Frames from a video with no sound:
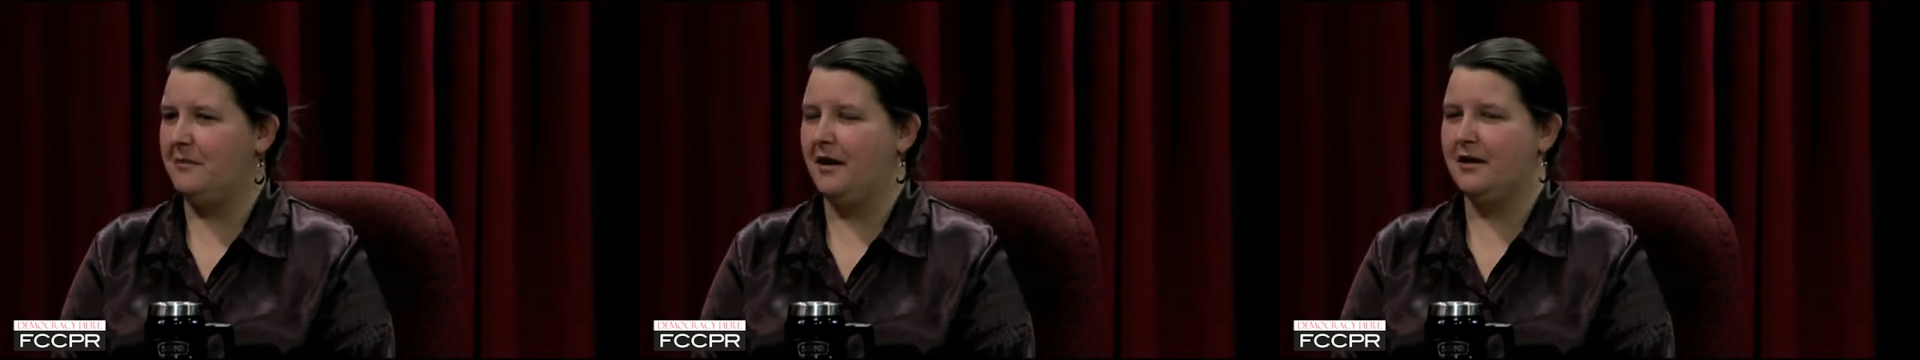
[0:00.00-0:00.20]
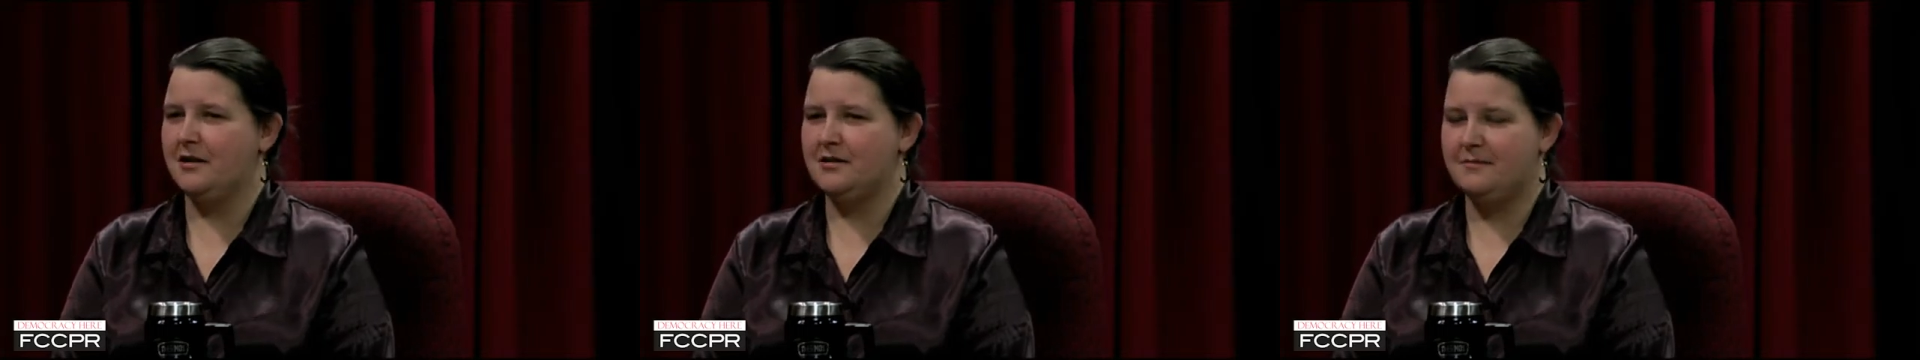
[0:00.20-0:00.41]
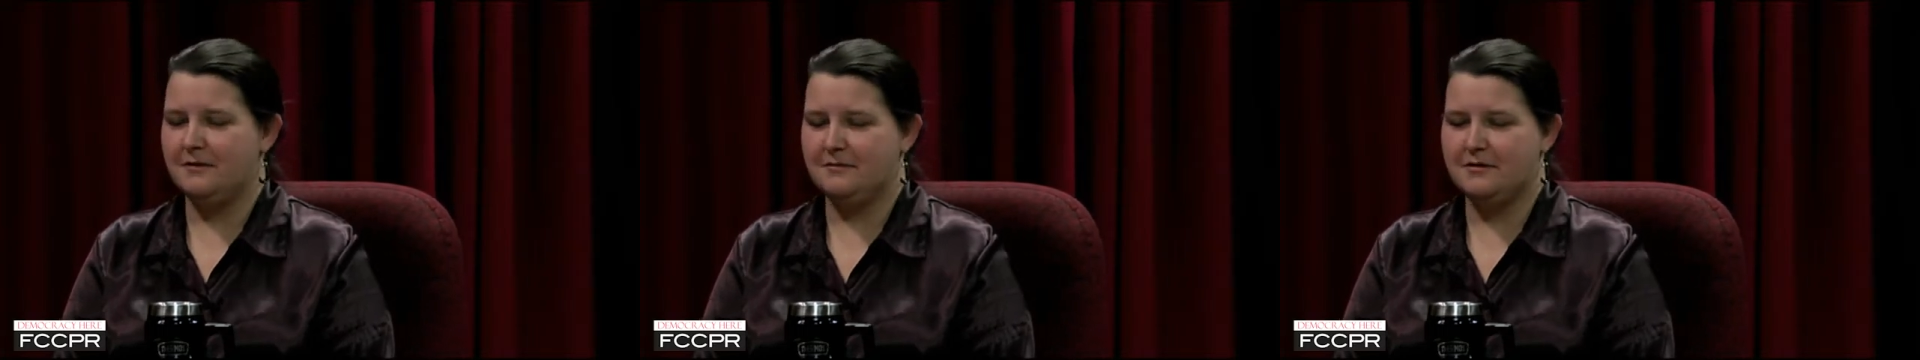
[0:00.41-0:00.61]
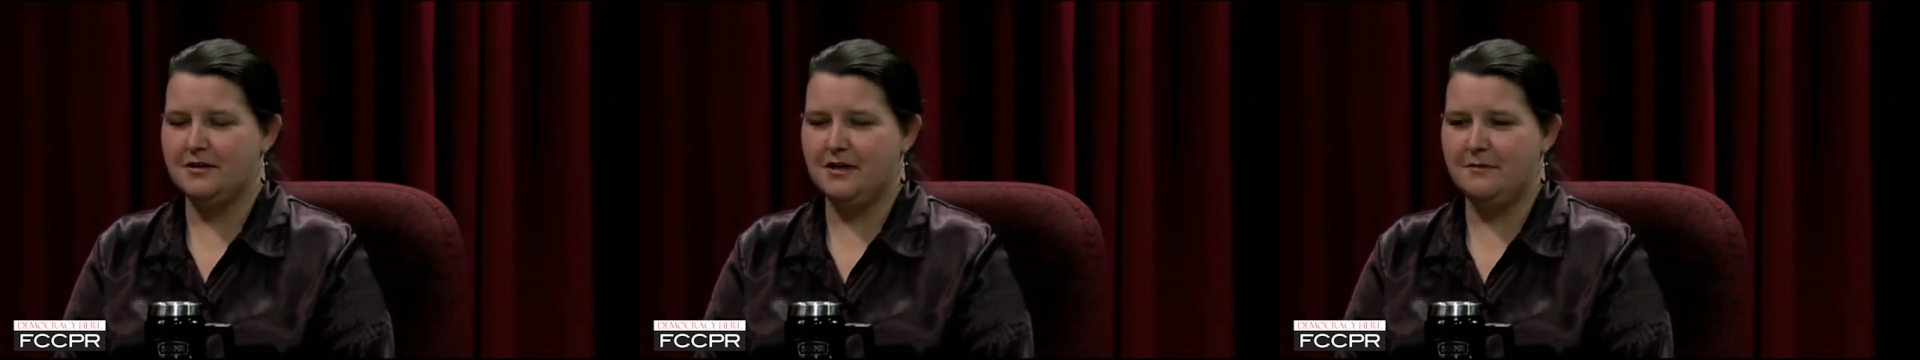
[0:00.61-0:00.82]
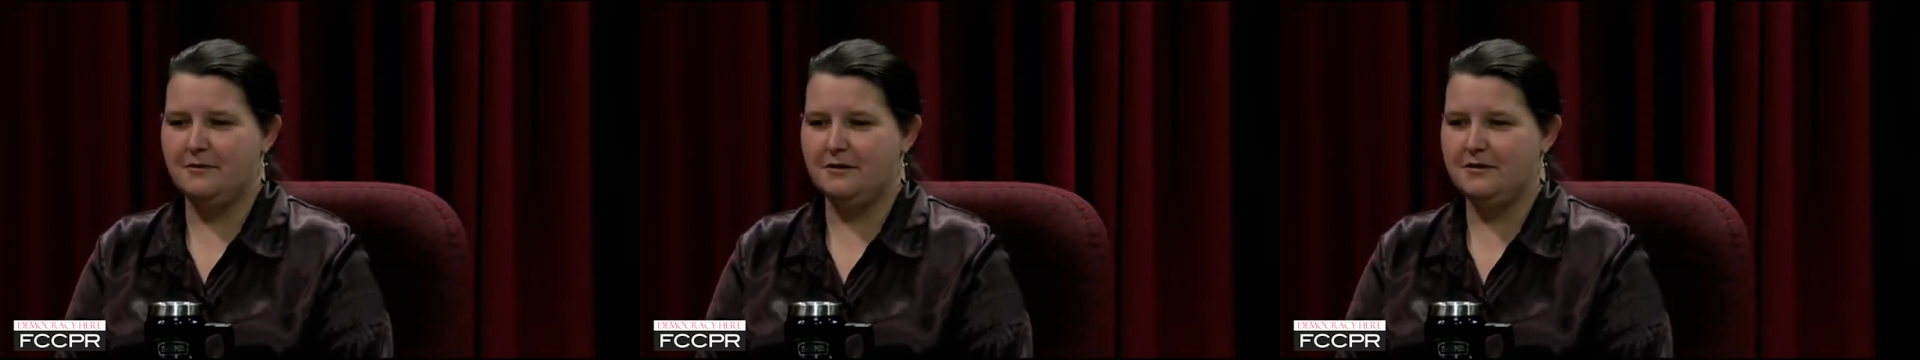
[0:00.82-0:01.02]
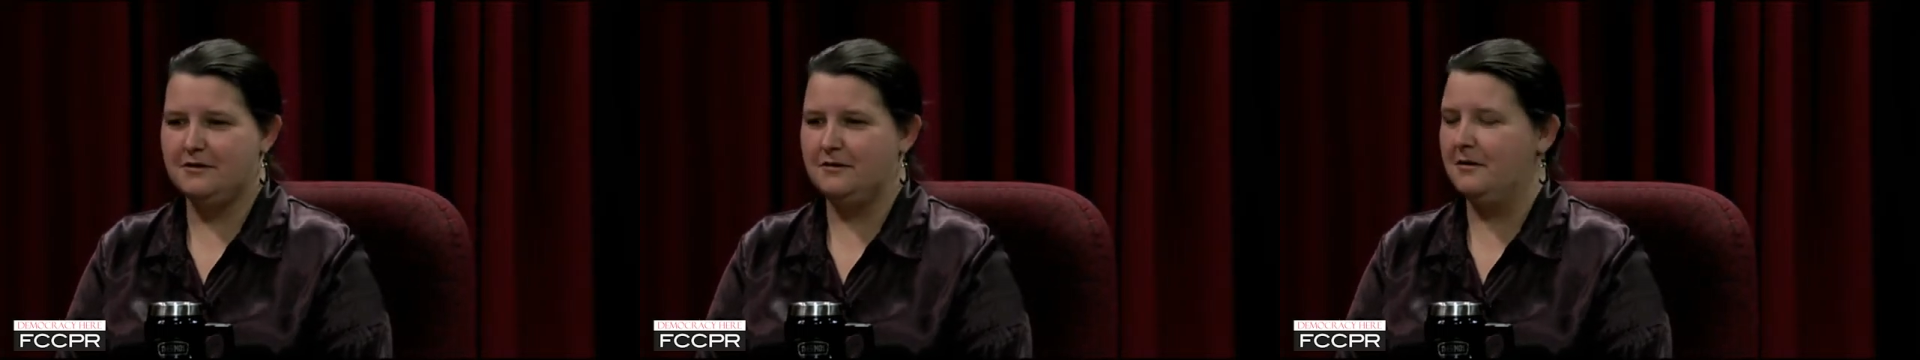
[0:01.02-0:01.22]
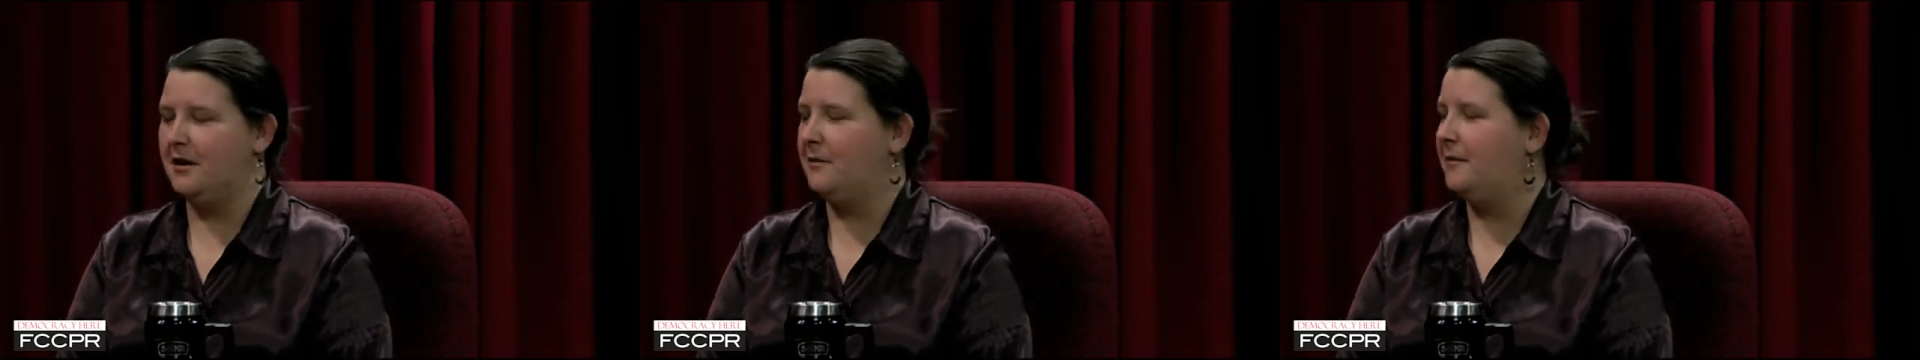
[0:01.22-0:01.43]
My husband was able
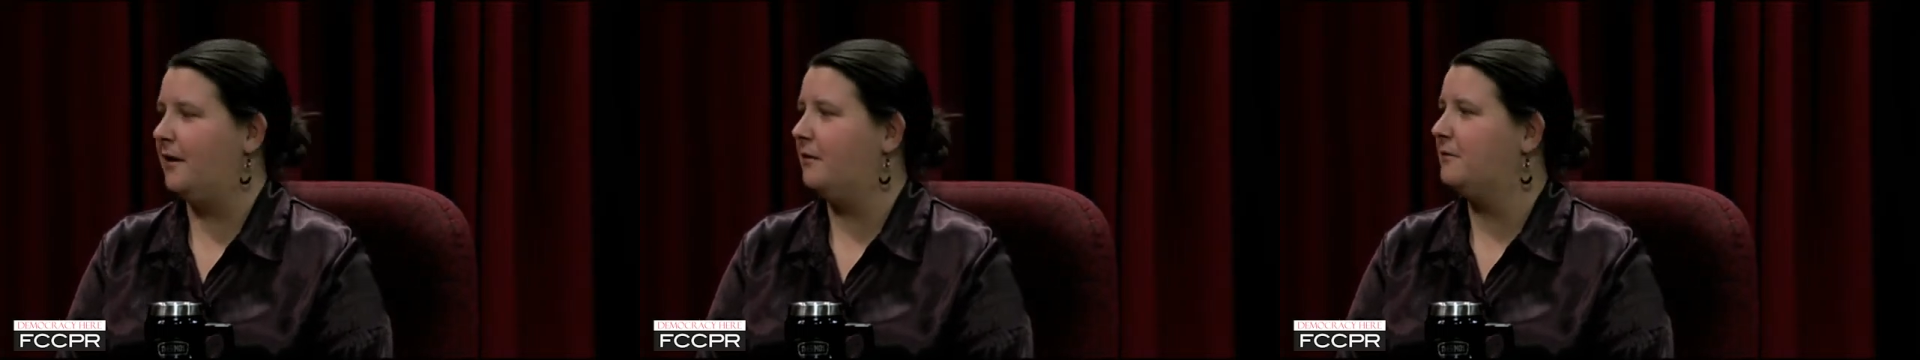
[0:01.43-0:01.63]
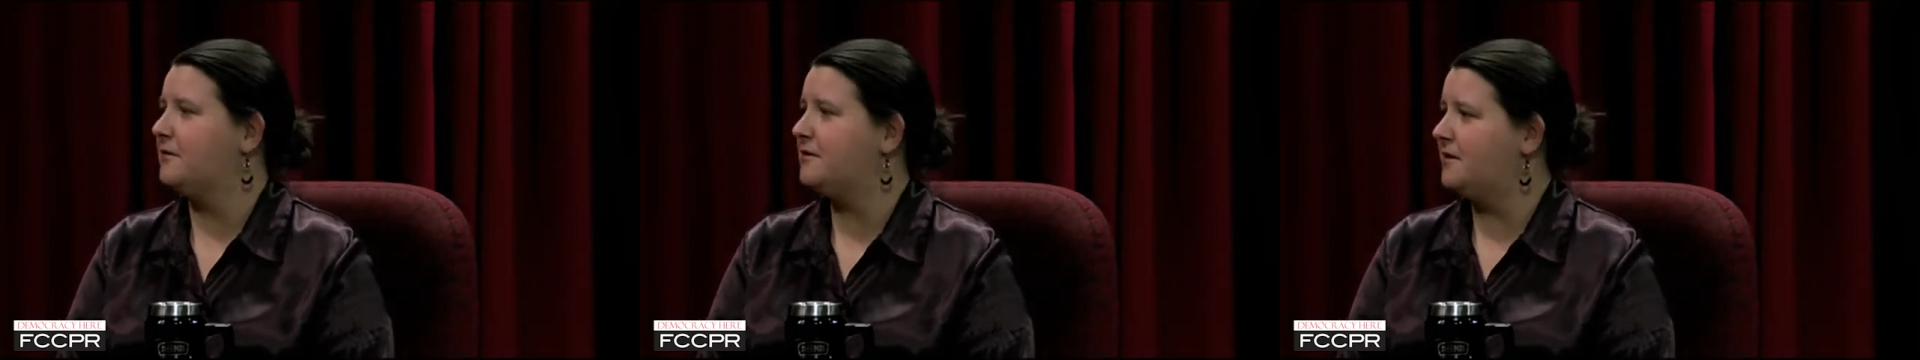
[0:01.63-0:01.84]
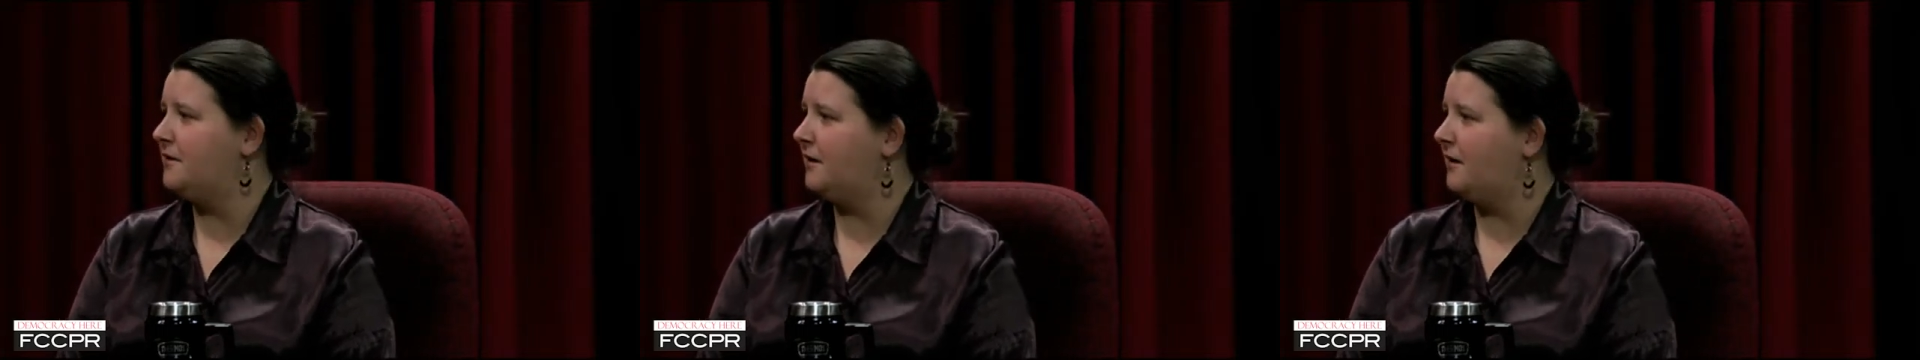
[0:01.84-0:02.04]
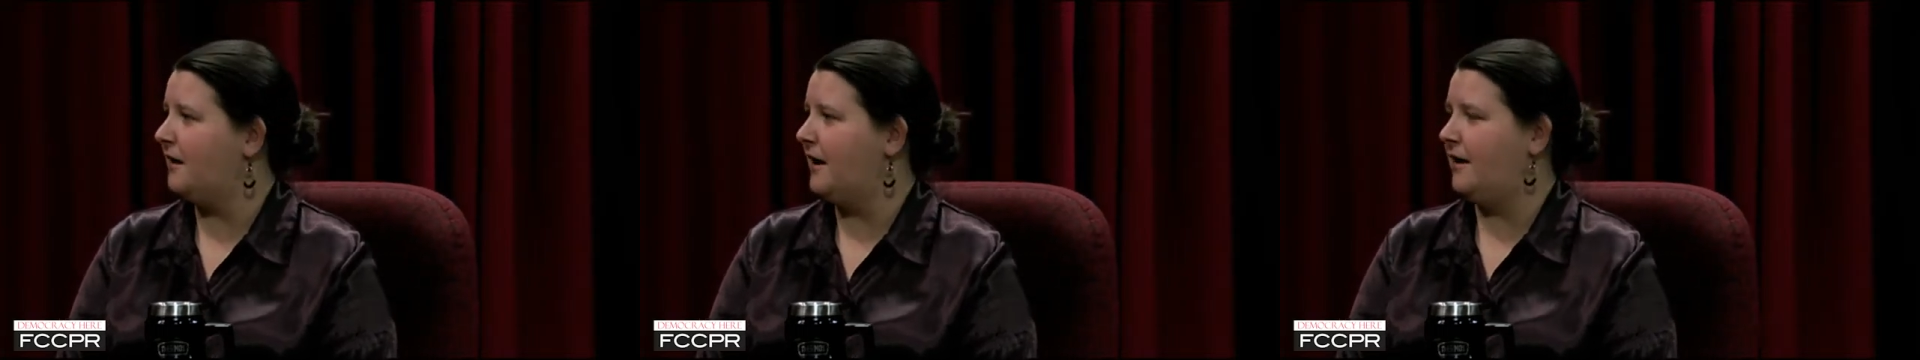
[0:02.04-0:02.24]
to help out with dinner,